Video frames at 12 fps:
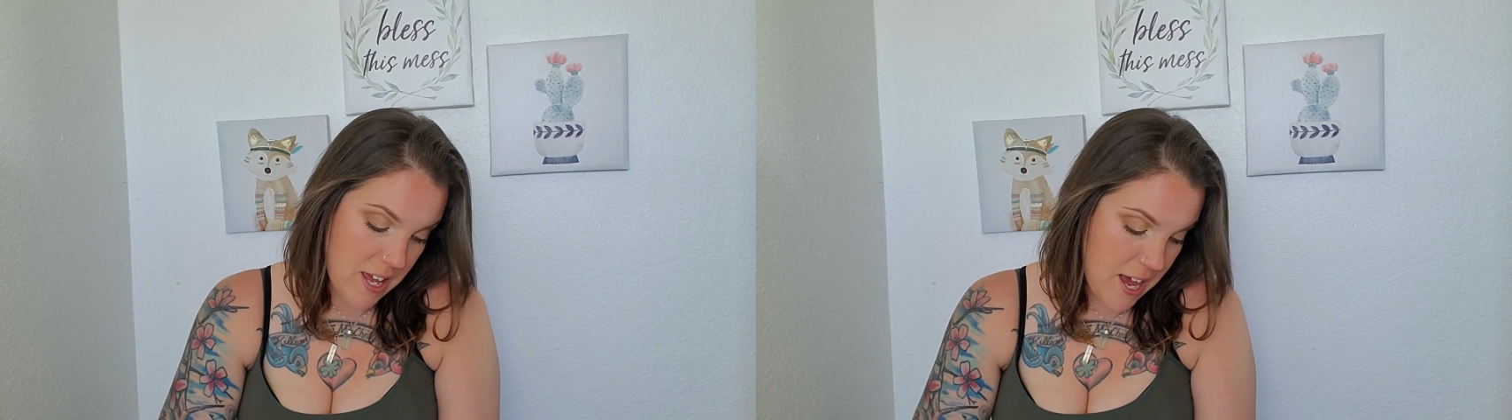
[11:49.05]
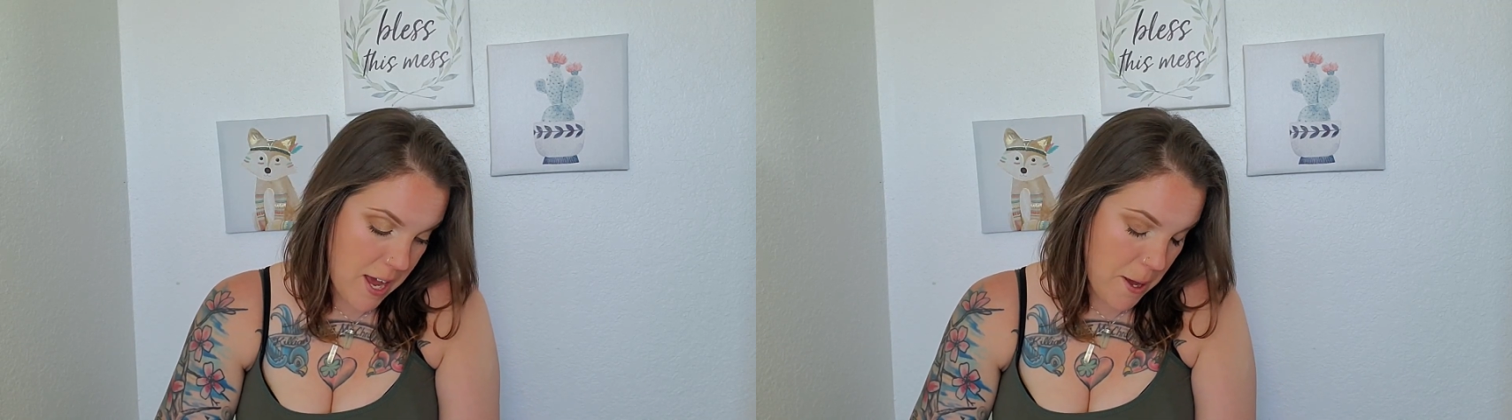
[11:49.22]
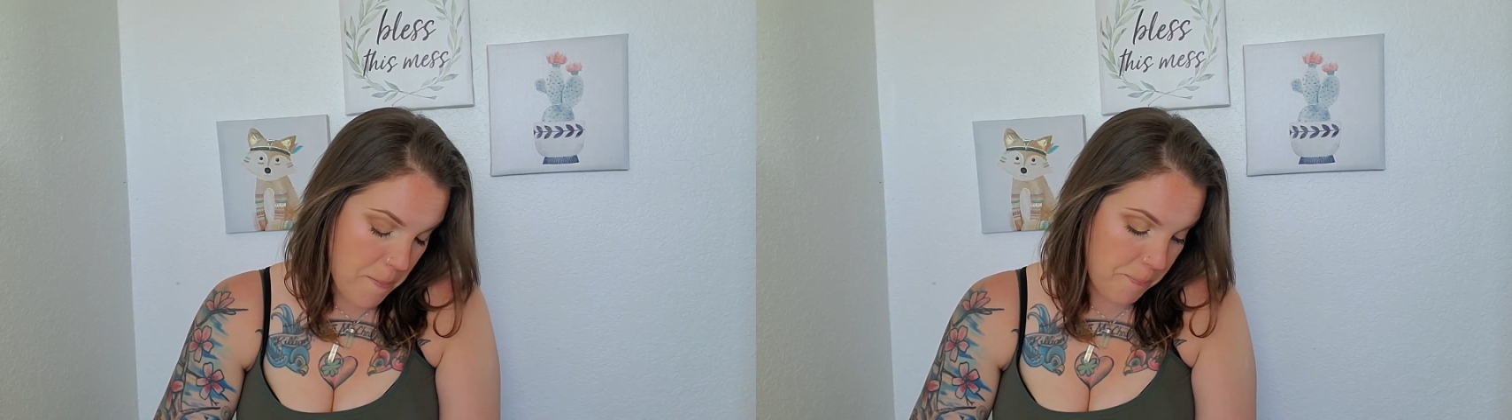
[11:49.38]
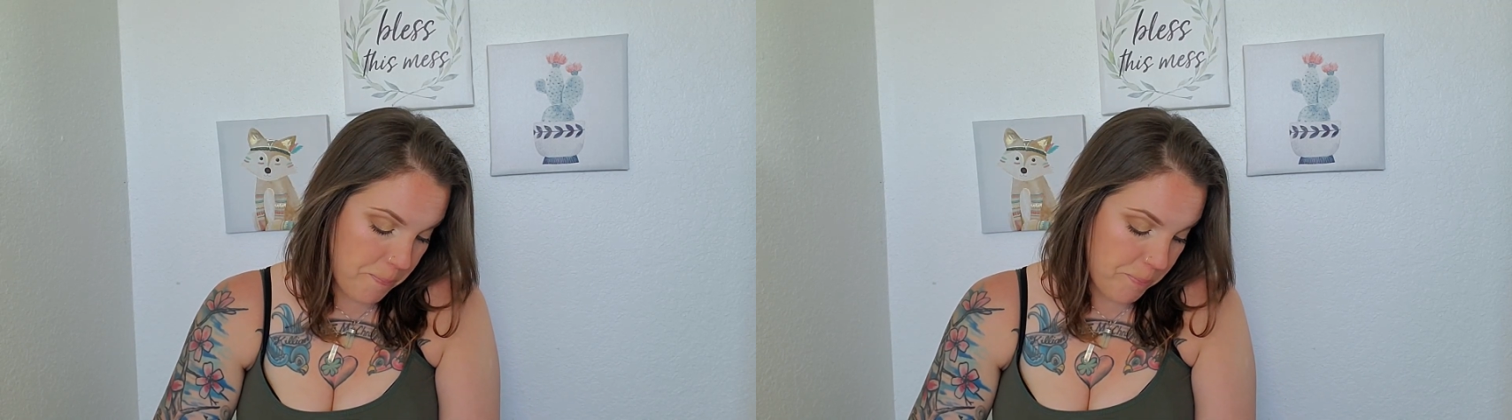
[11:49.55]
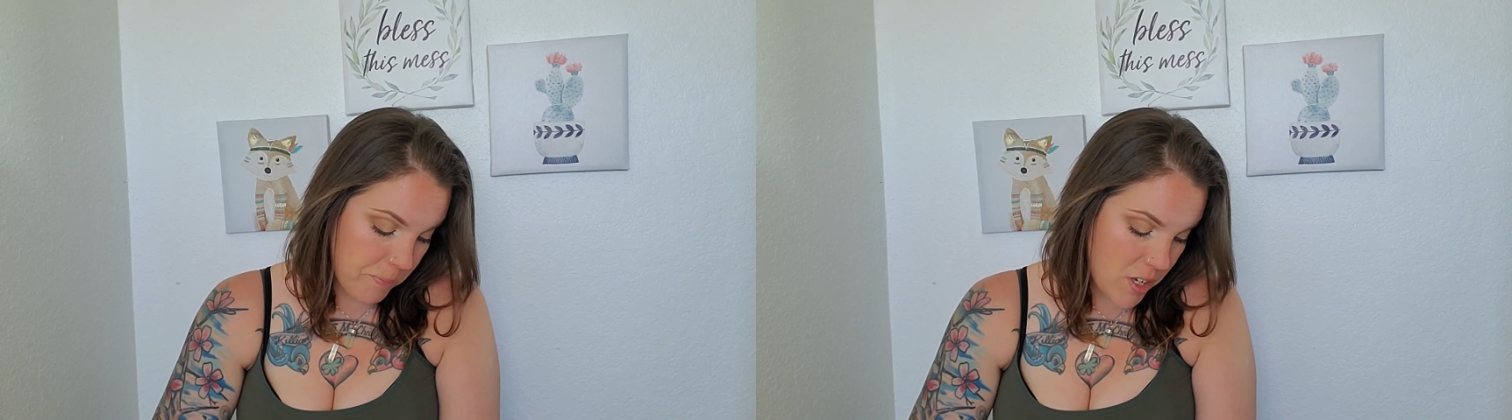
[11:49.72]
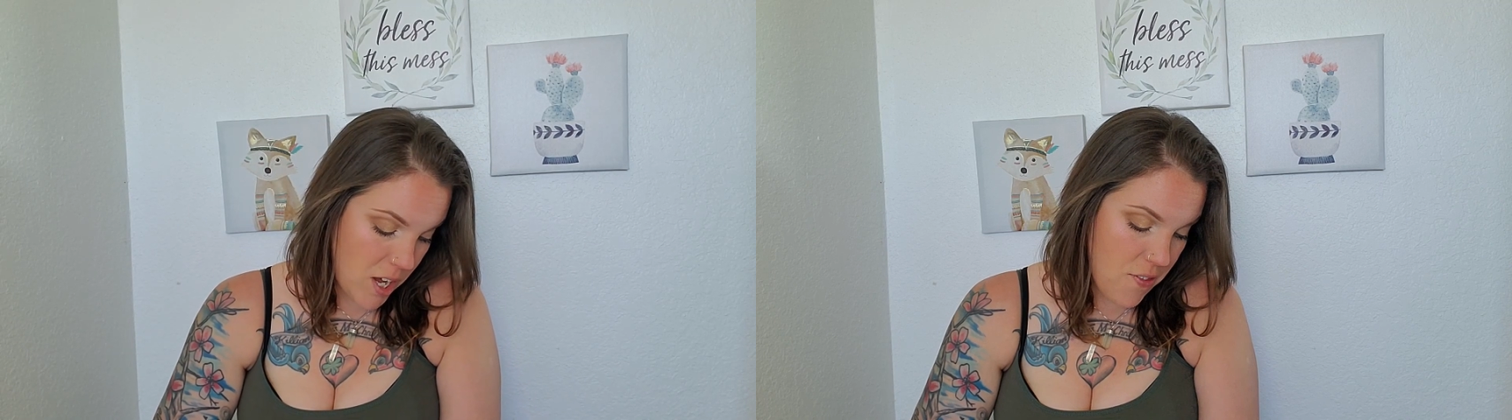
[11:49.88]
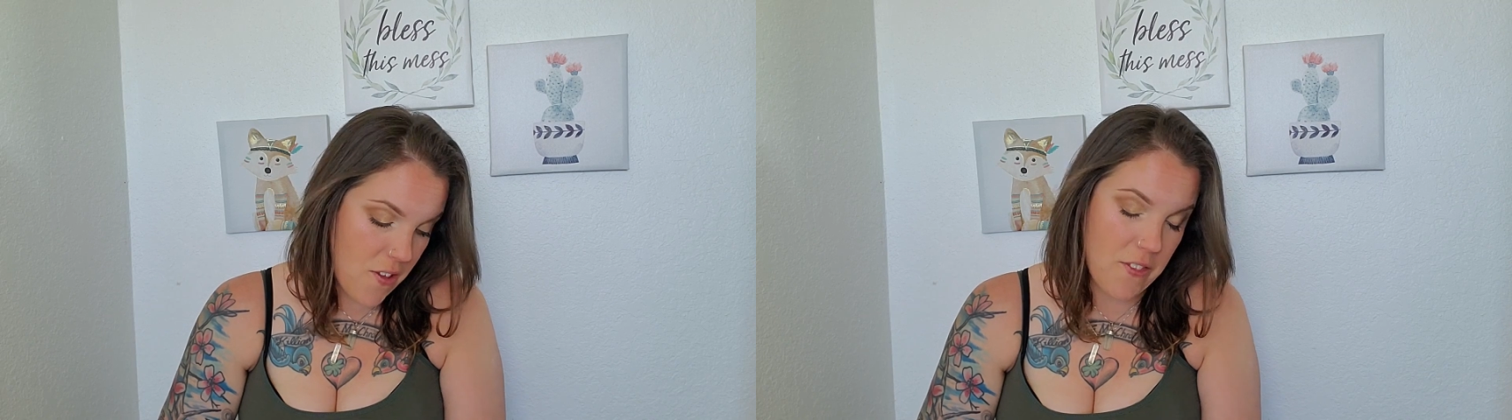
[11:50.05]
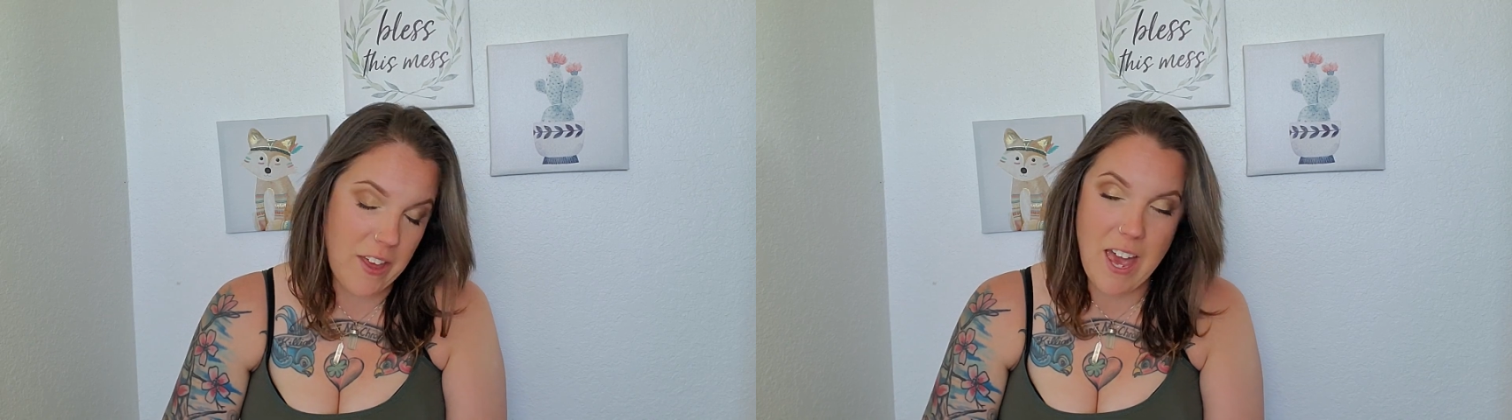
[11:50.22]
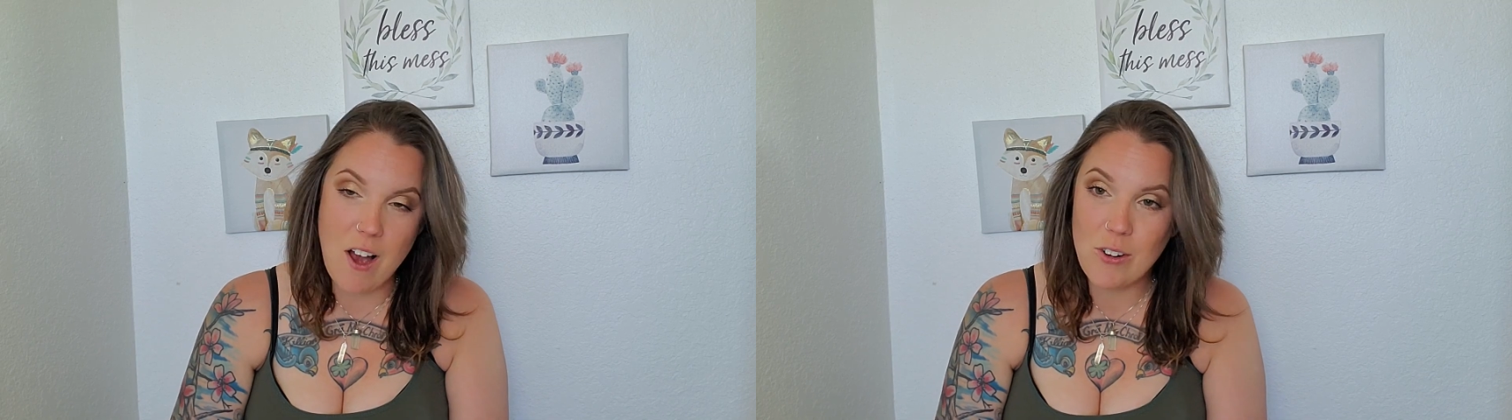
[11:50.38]
And then
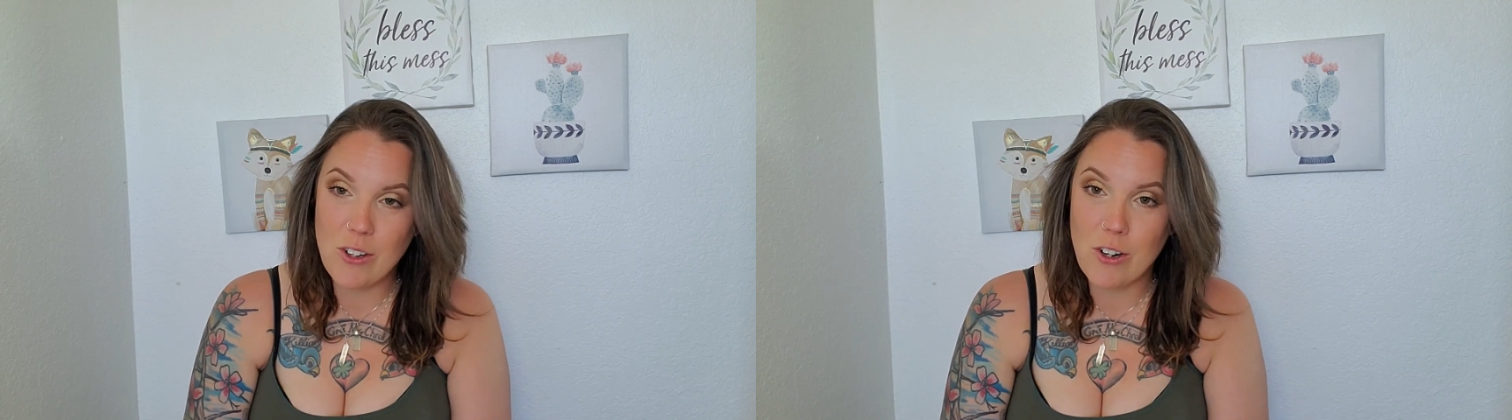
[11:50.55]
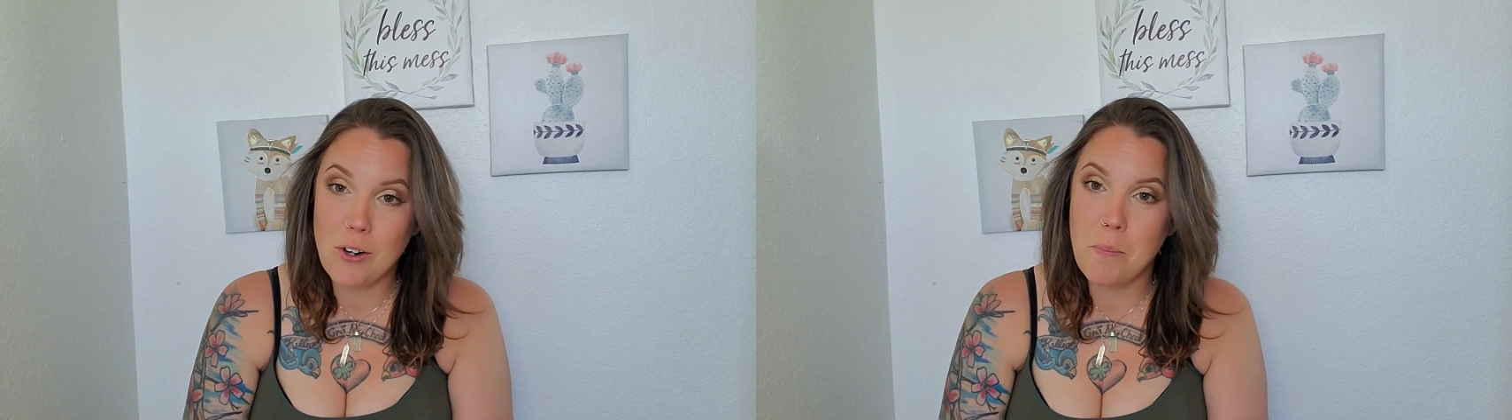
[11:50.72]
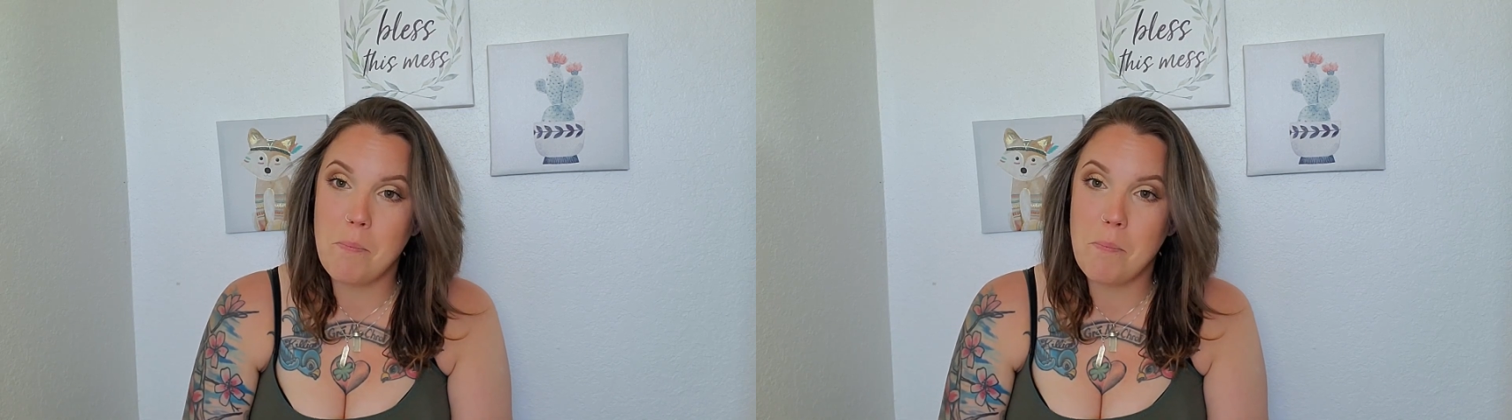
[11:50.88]
the cowgirl,